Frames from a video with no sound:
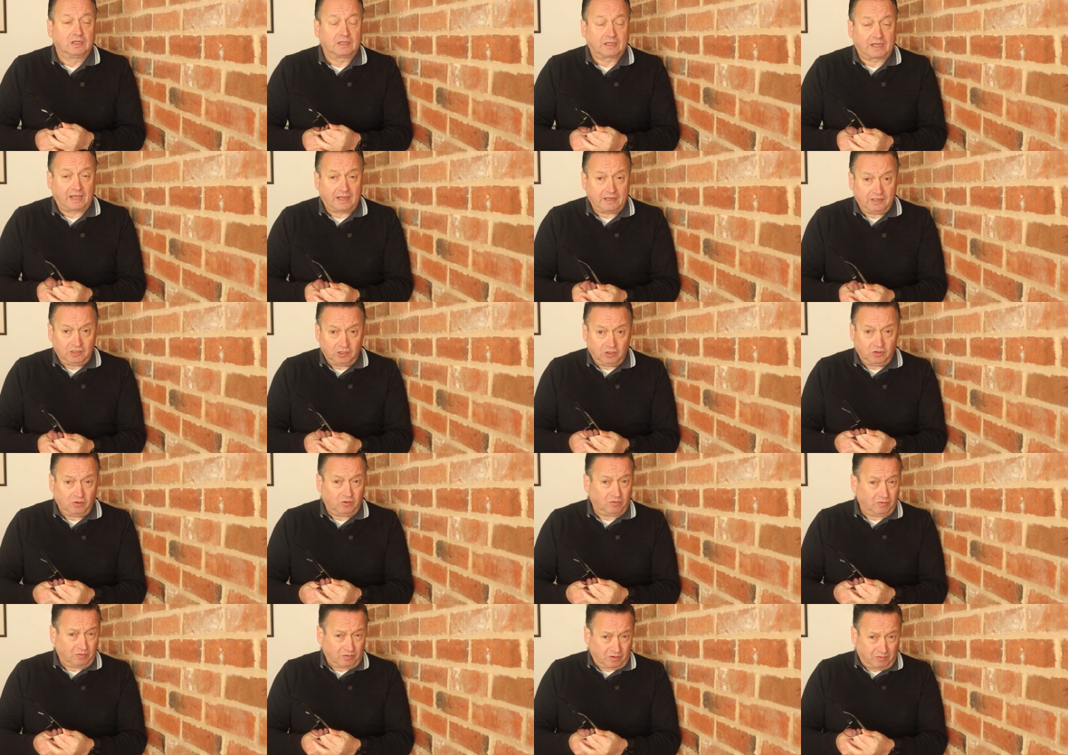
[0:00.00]
Can
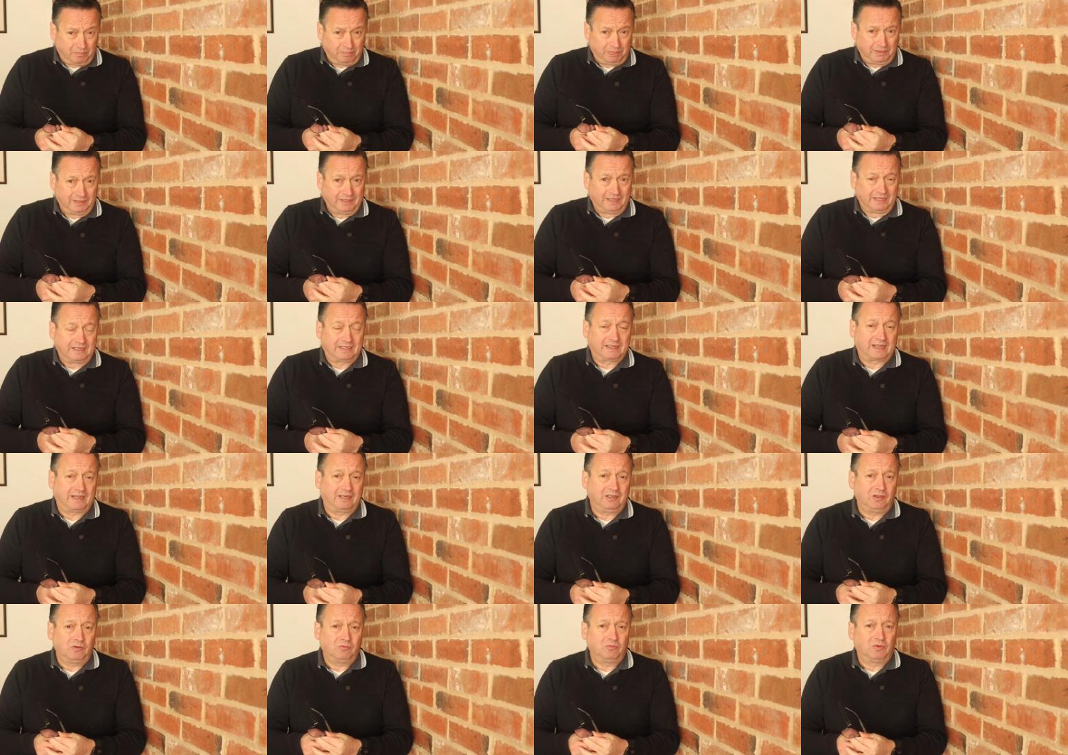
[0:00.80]
you complete,
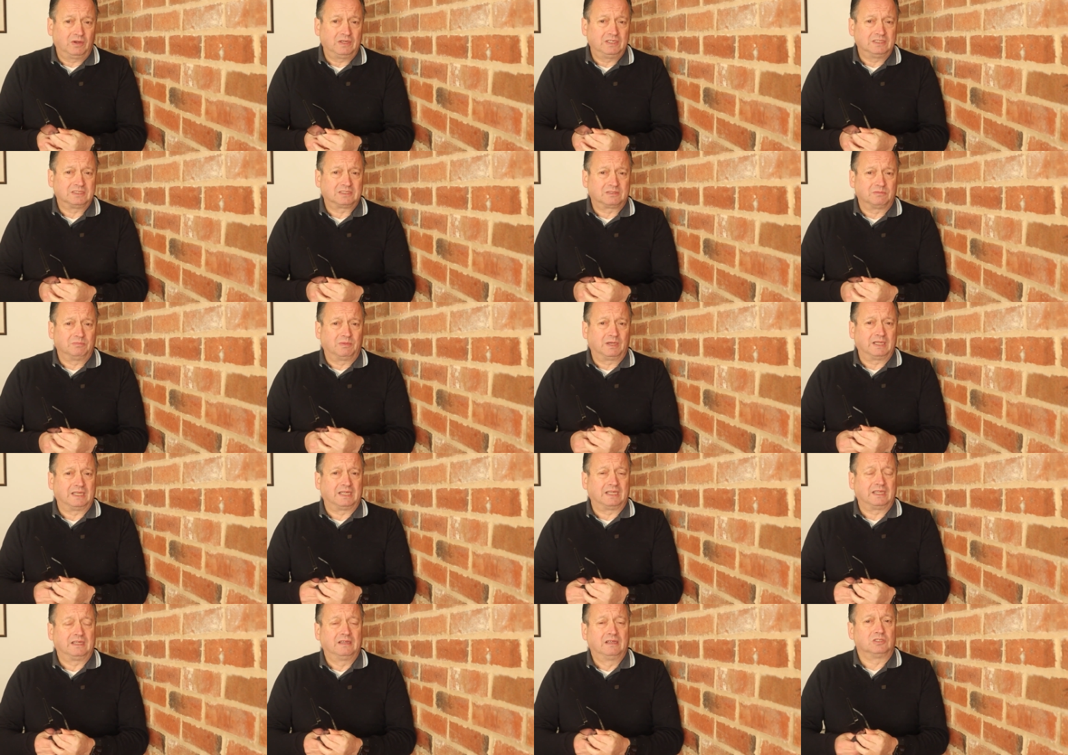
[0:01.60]
can you raise the
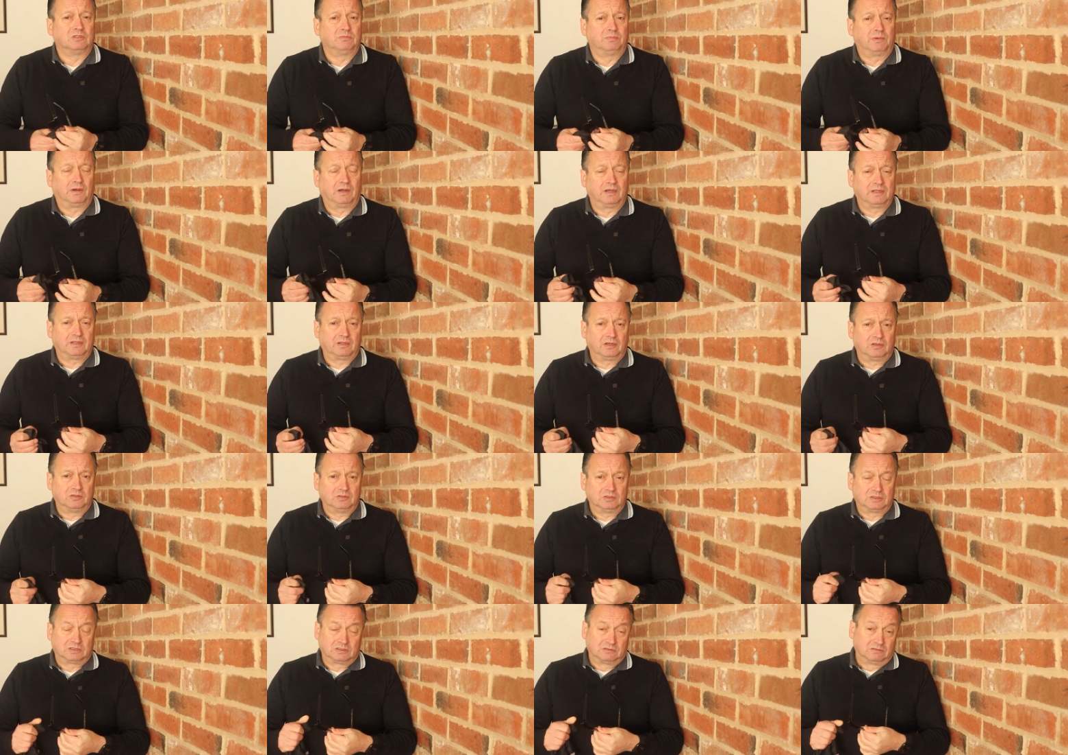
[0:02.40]
money to buy
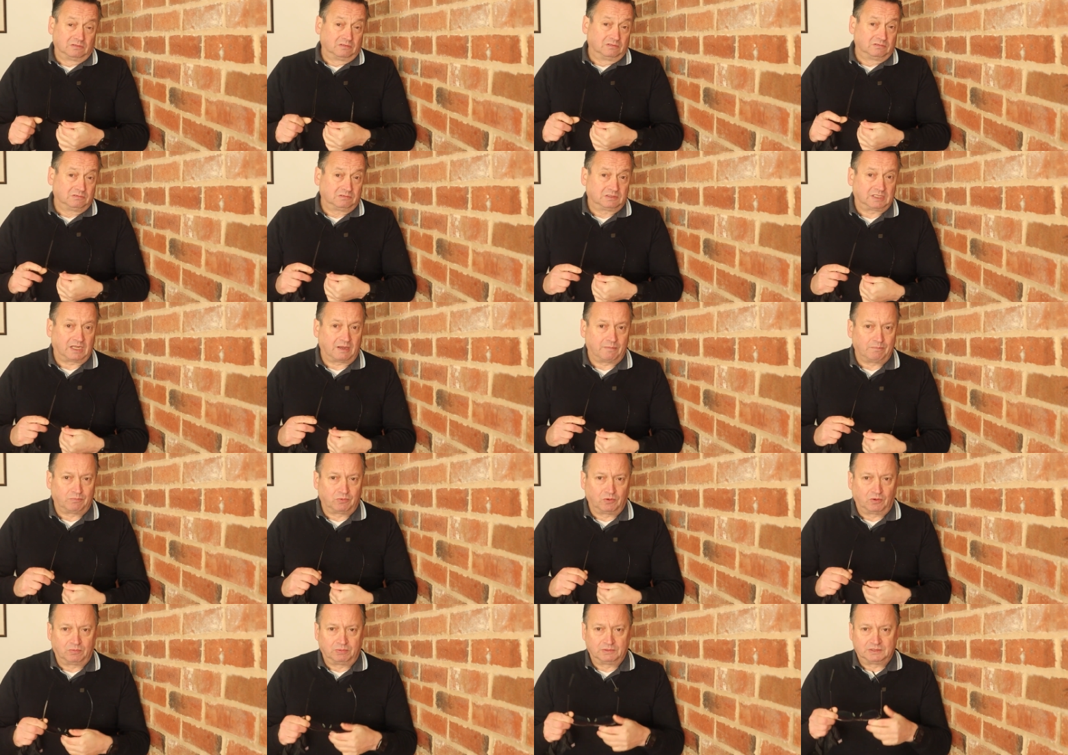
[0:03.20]
those
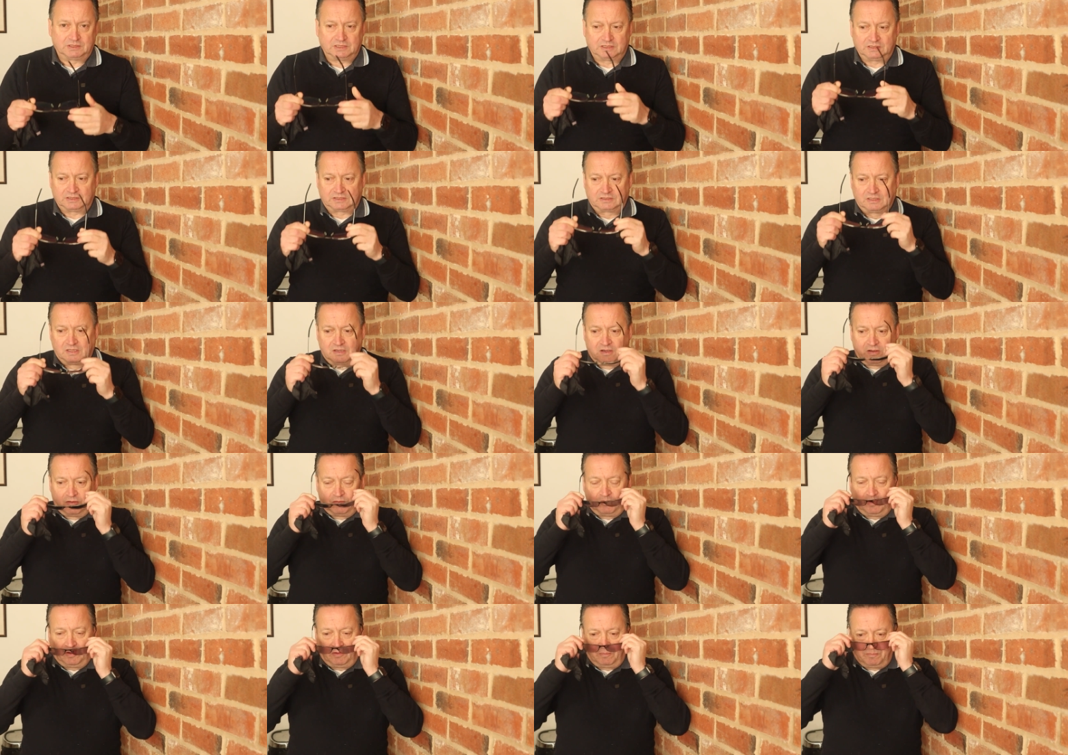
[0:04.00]
10 properties?
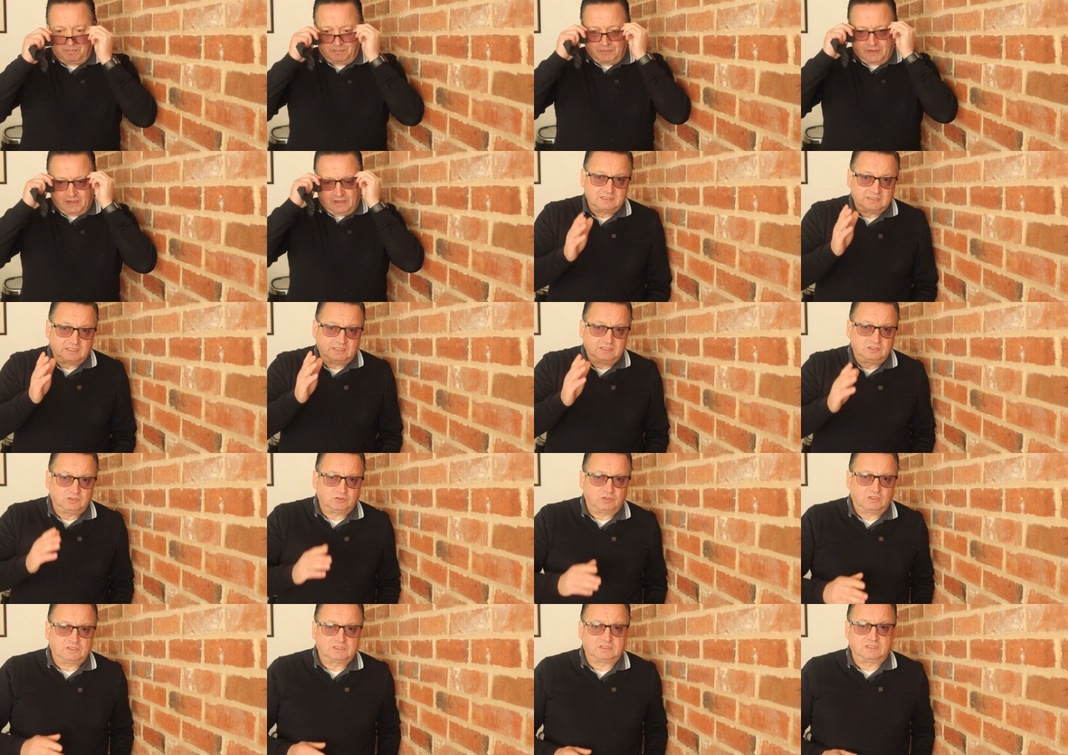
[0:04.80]
Well, it's an
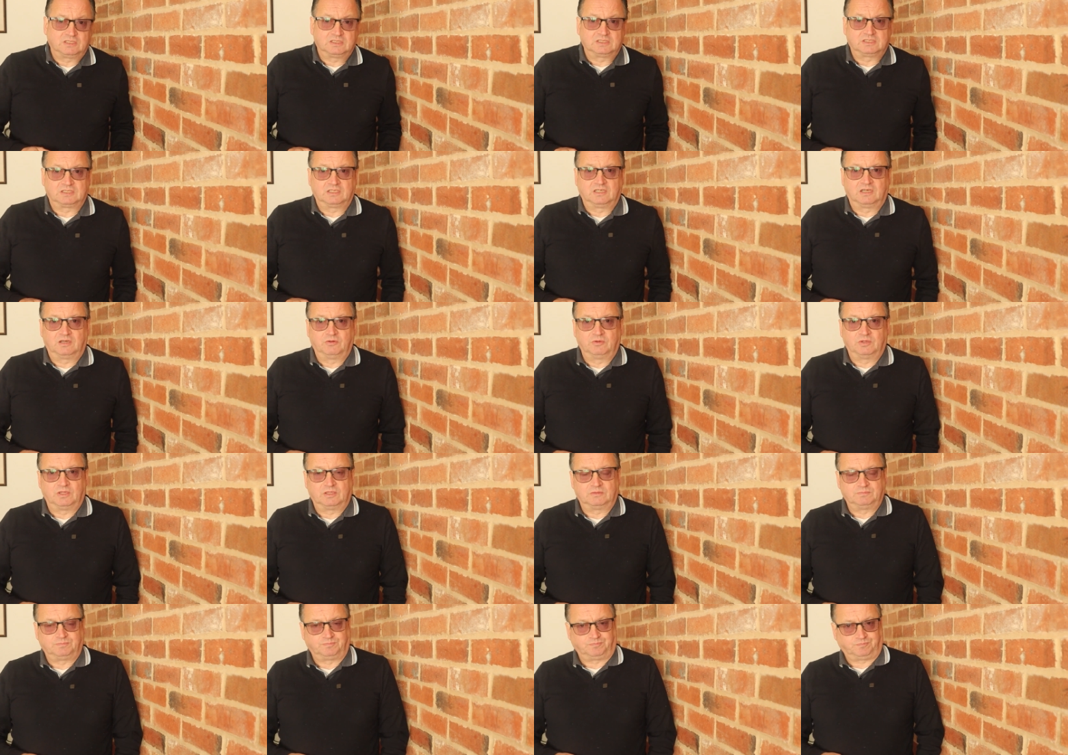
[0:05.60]
interesting
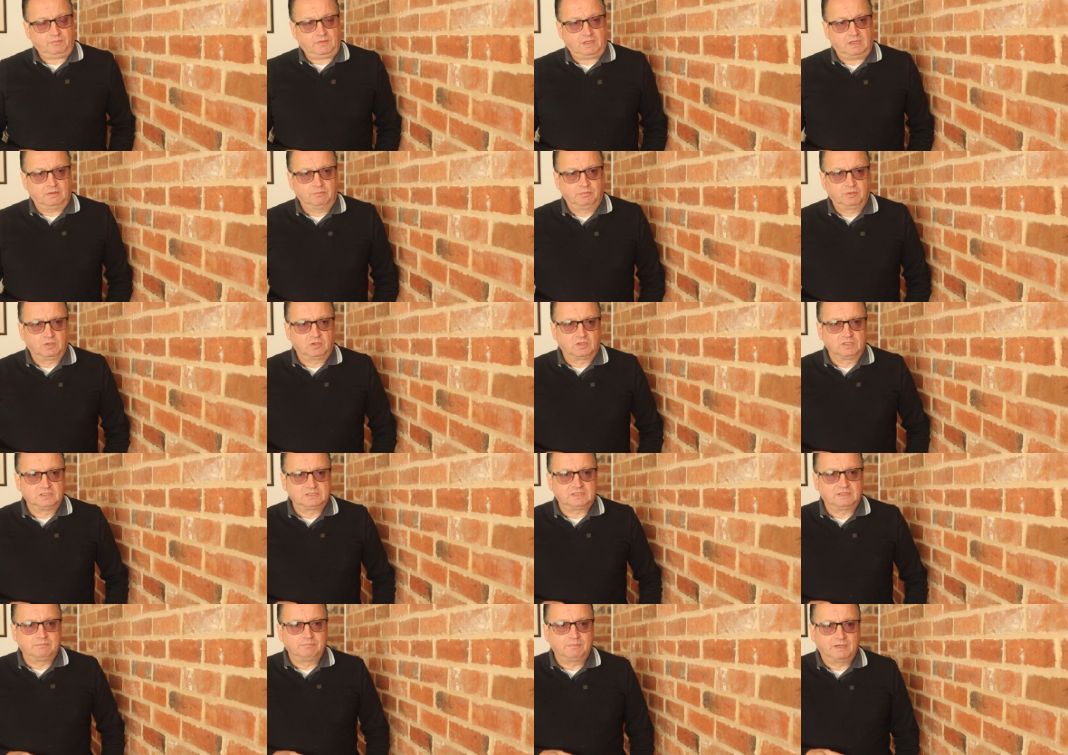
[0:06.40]
scenario
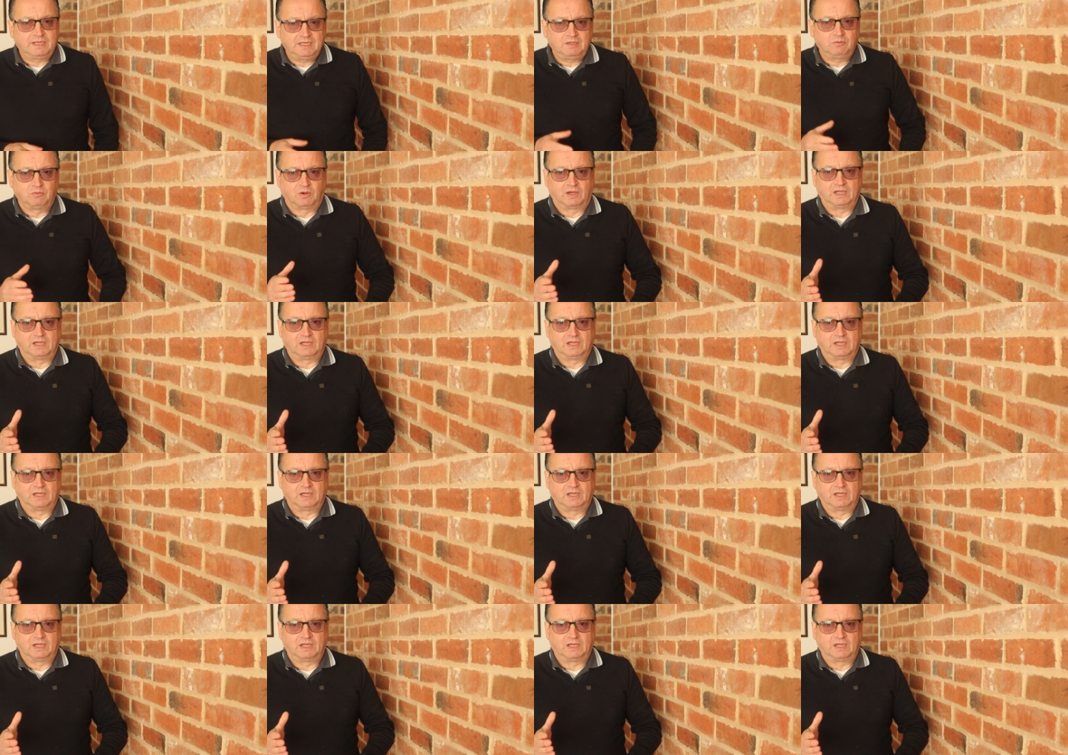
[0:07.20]
because in many